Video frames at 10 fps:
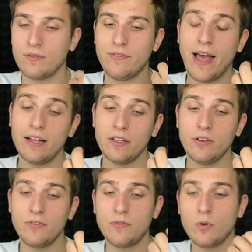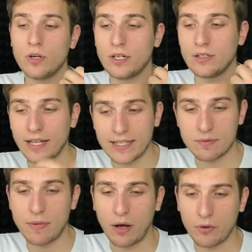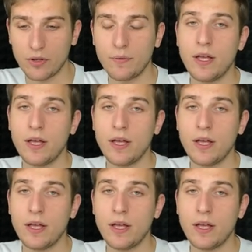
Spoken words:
value for lens mount.